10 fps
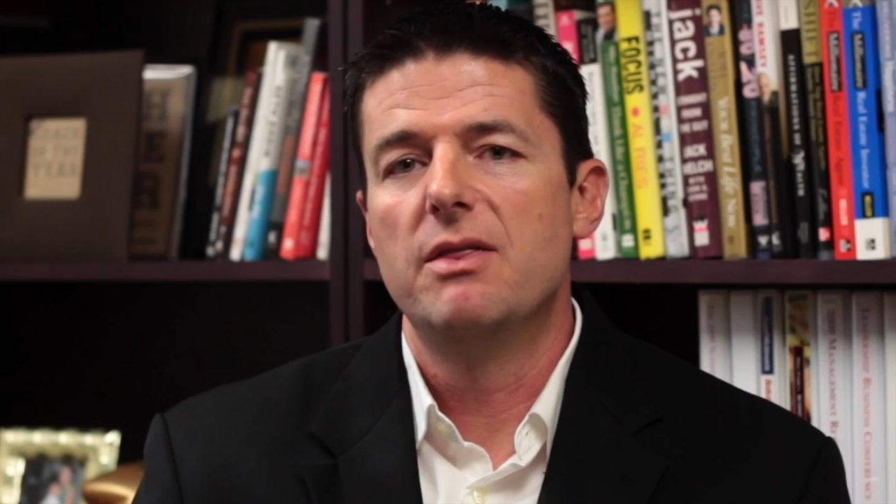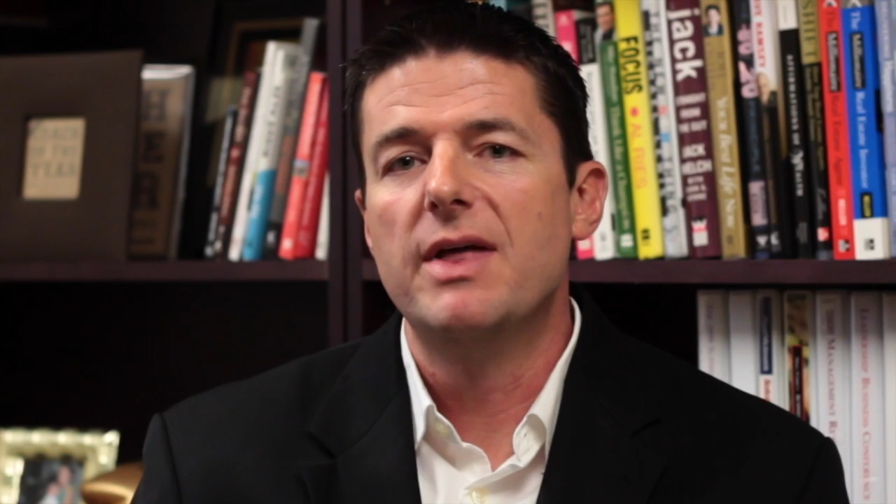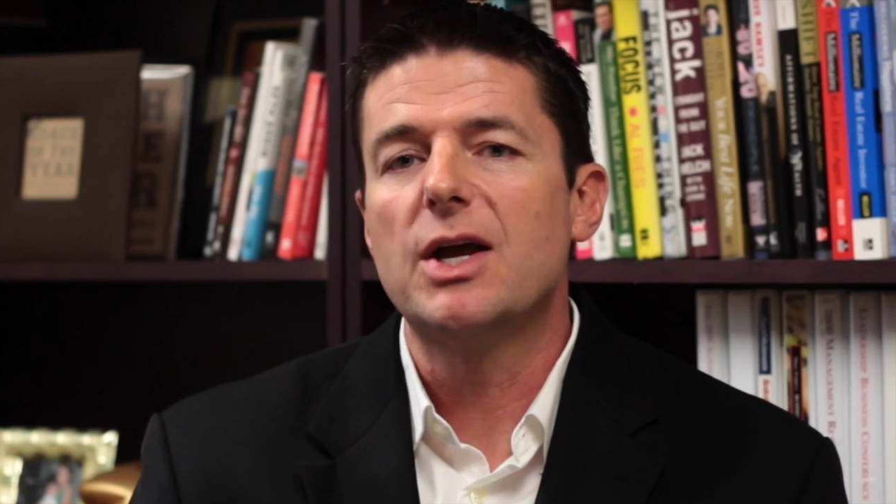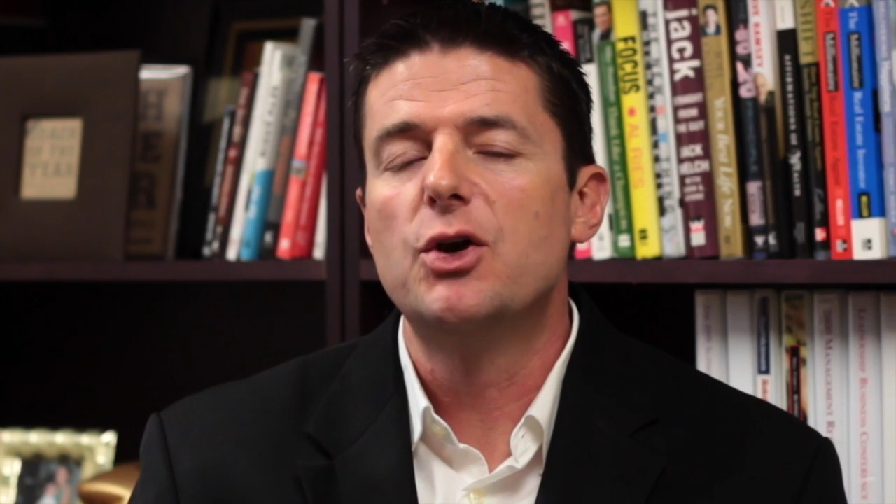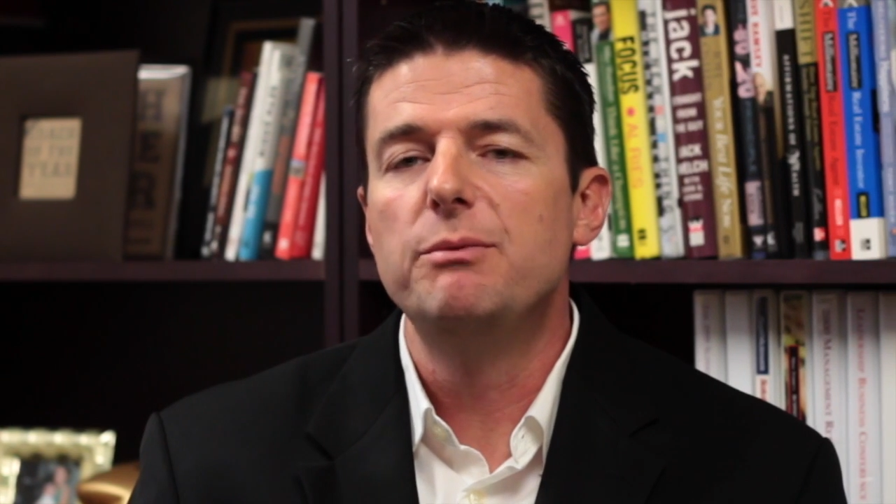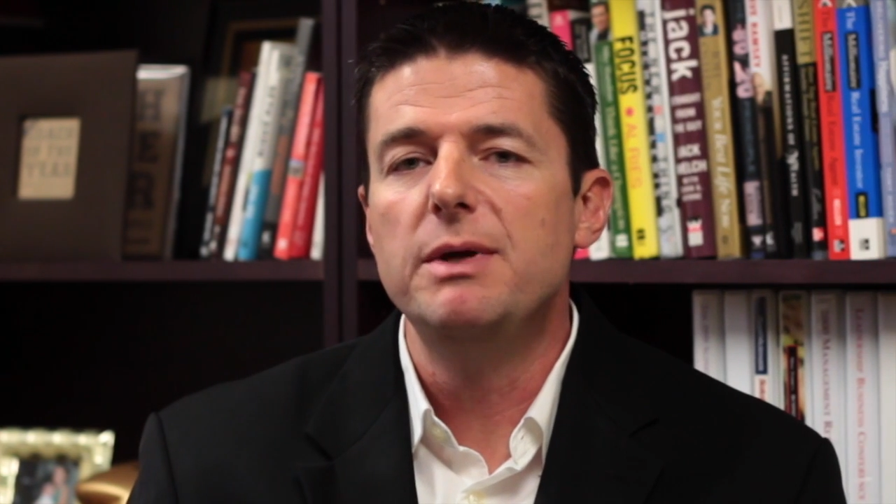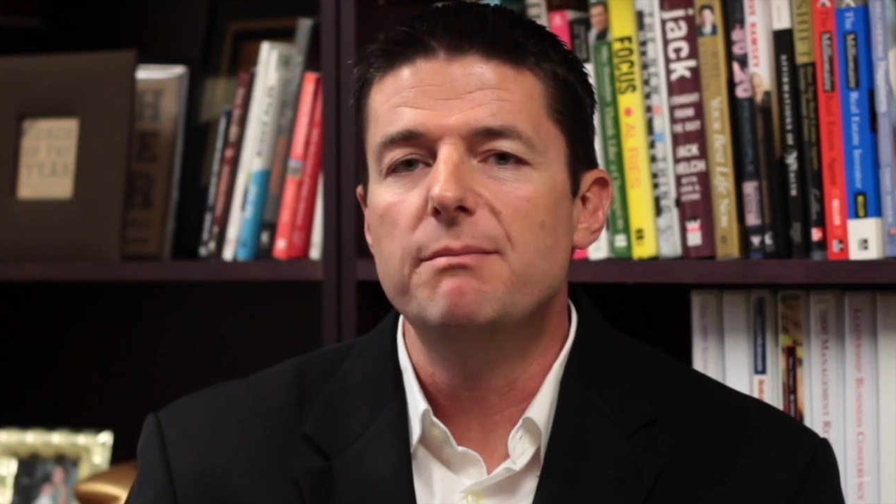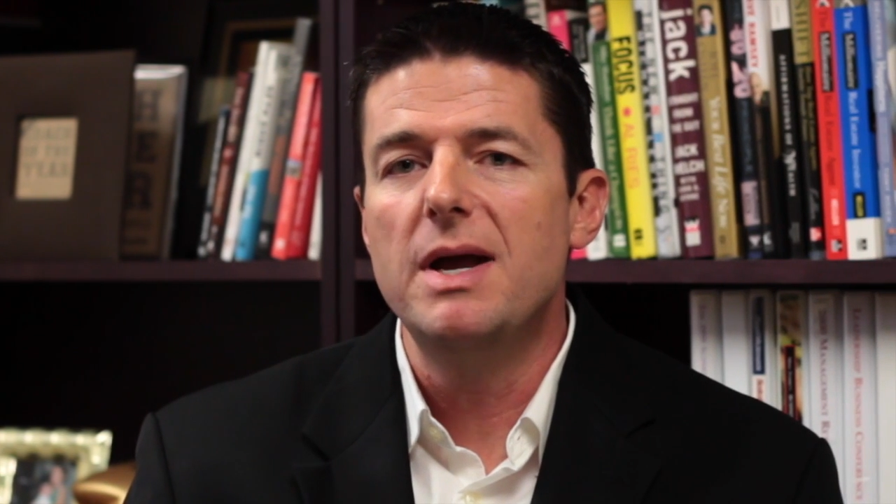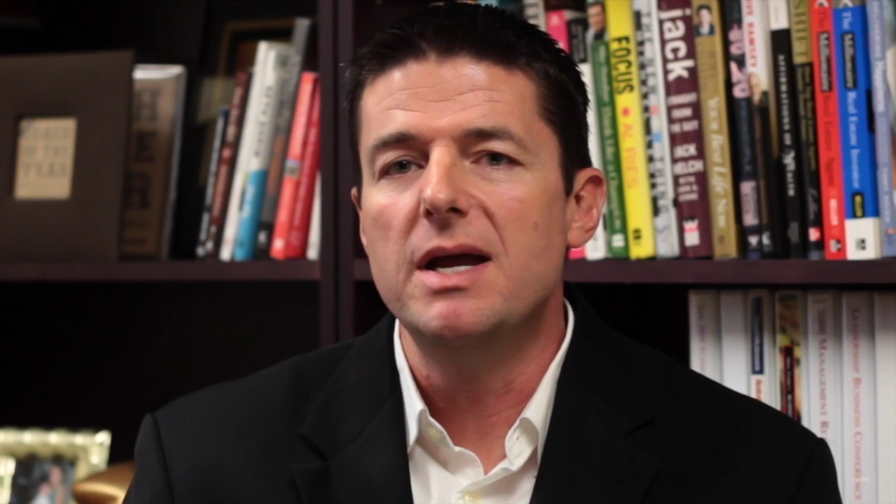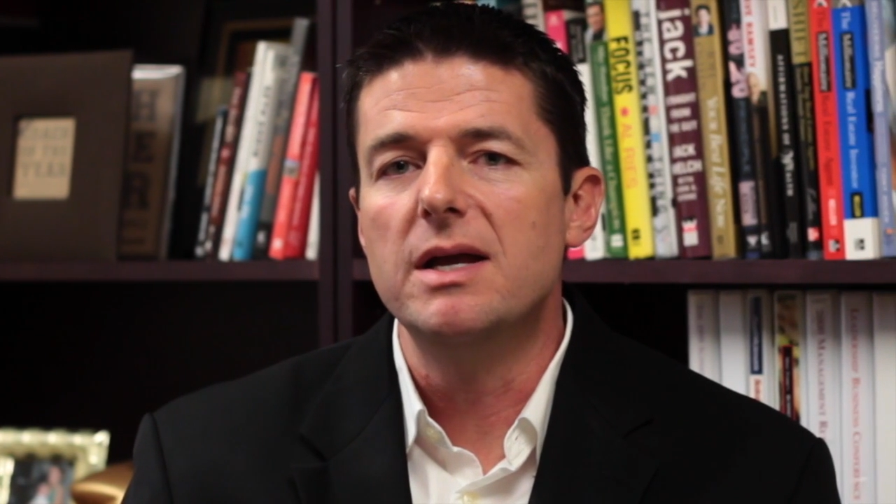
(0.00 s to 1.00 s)
that could be
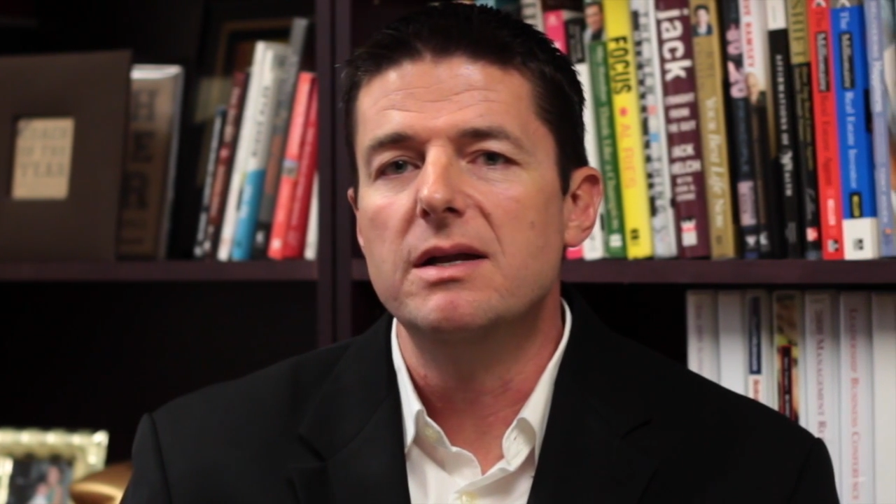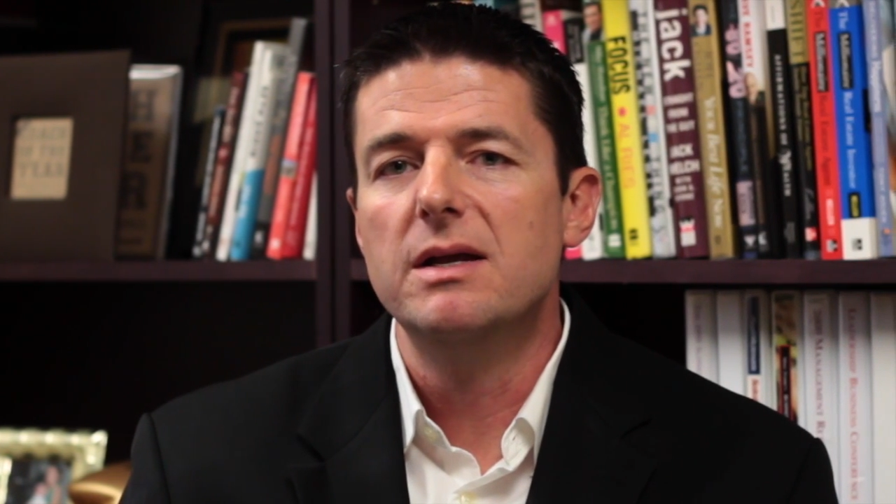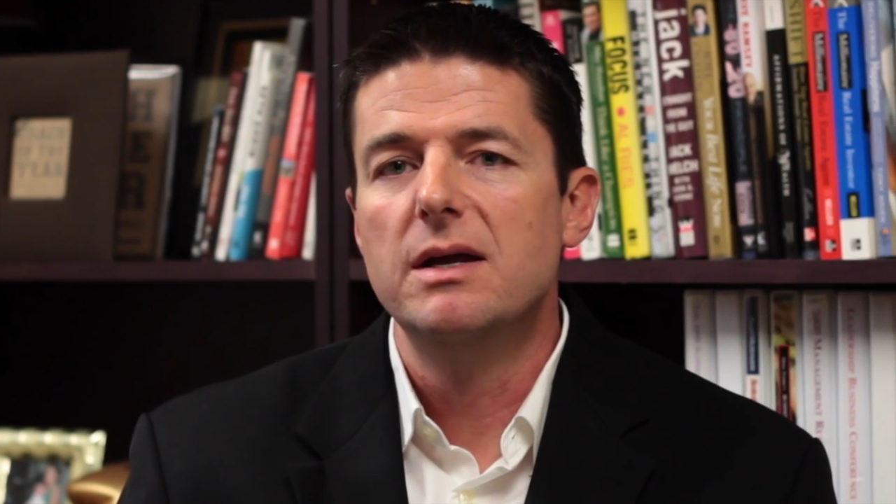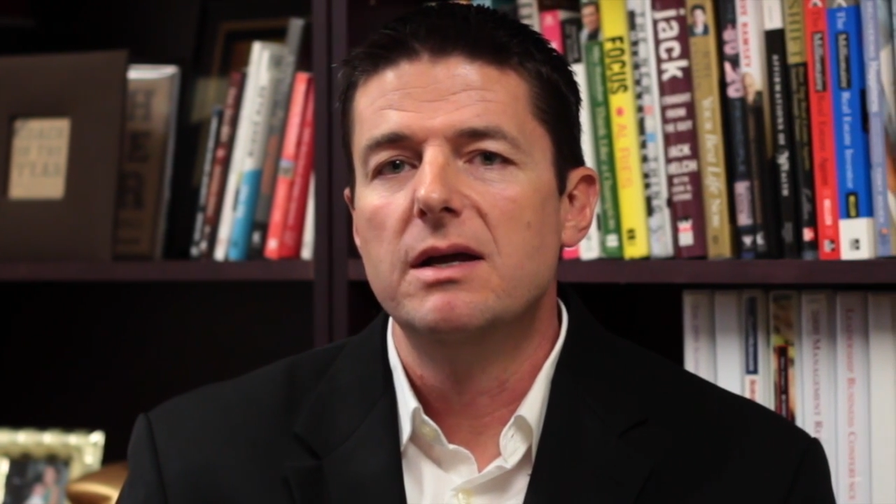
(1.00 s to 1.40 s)
made